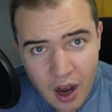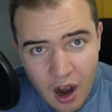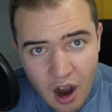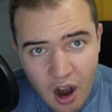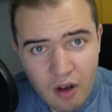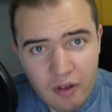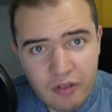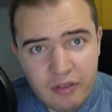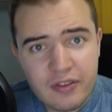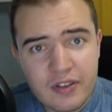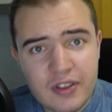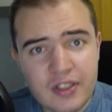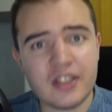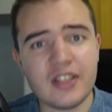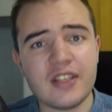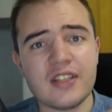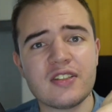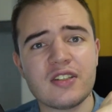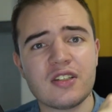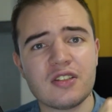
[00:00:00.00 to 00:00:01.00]
of
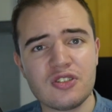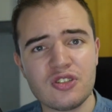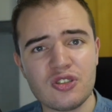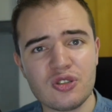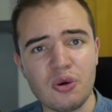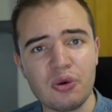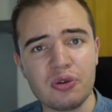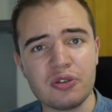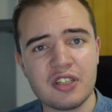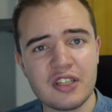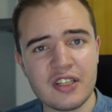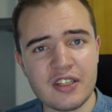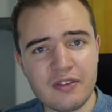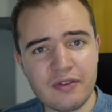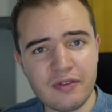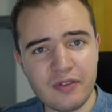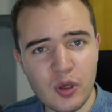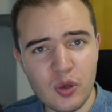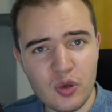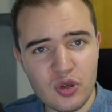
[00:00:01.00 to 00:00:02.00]
this sort in the
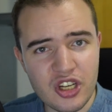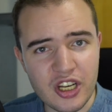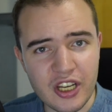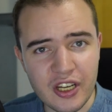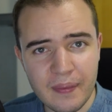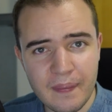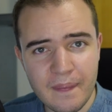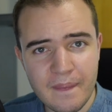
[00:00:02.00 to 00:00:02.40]
future.